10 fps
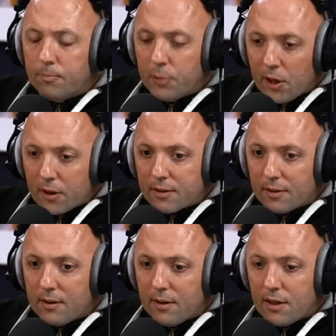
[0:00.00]
But
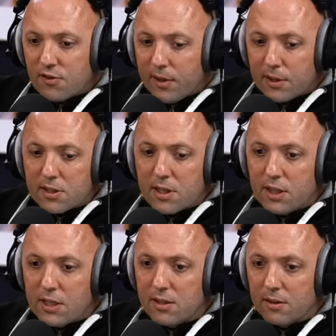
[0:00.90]
as Farke
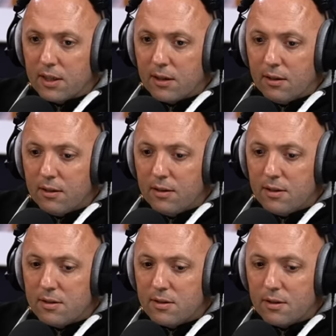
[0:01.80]
said yesterday,
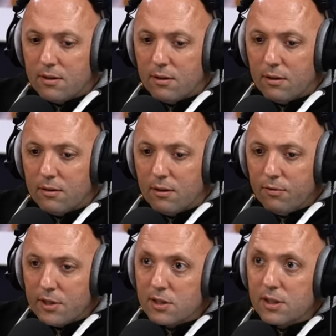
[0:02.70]
there is
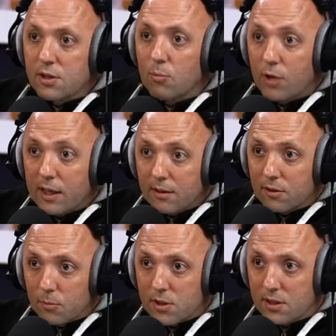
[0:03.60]
obviously some
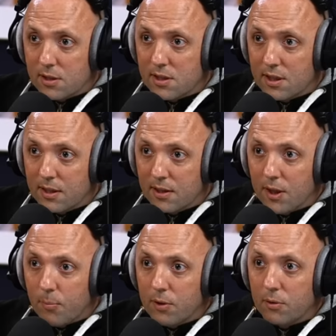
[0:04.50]
wrangling with Sinisterra
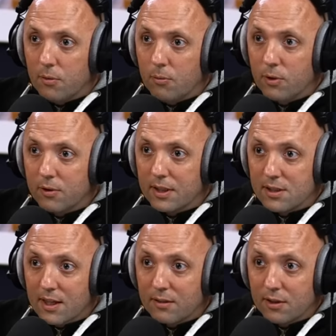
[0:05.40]
about what
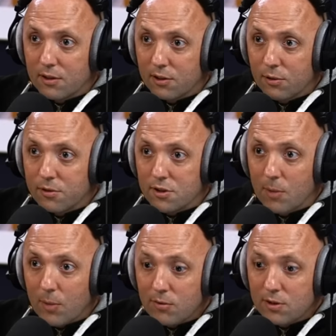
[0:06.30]
exactly the clause
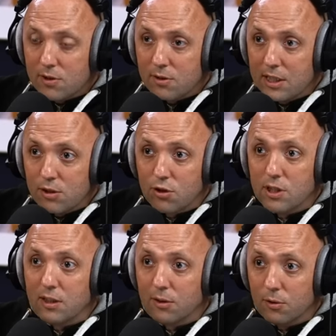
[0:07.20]
amounted to. He's
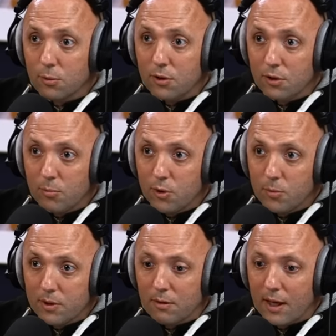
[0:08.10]
training alone at the
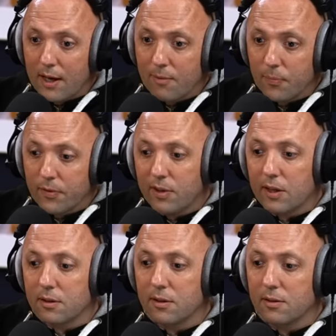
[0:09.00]
moment.
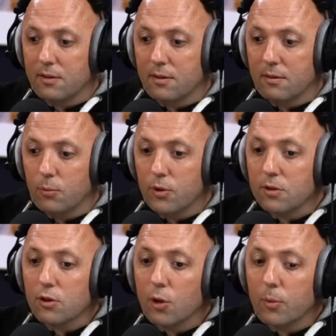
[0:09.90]
Farke
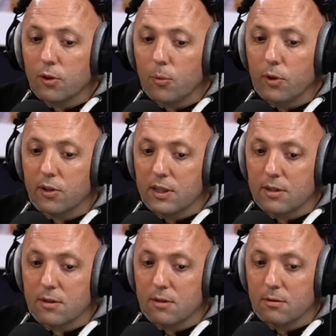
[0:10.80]
wouldn't comment on whether
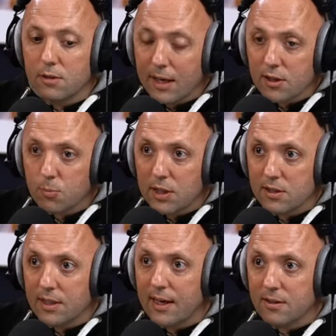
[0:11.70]
he'd
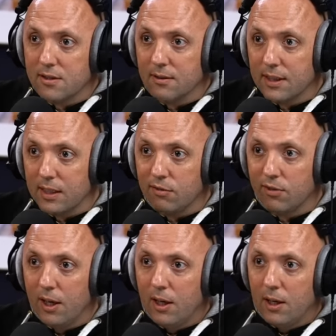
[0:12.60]
expressly asked to
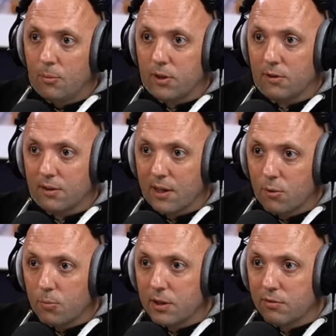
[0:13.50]
leave, but I think that
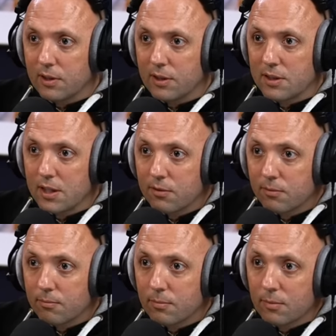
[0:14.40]
would be a fairly
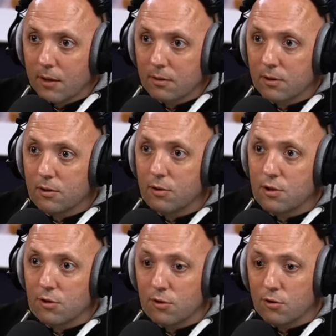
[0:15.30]
safe
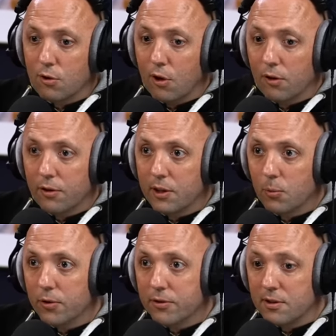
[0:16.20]
conclusion to draw, that he
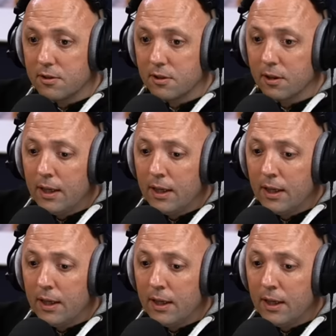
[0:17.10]
wanted to.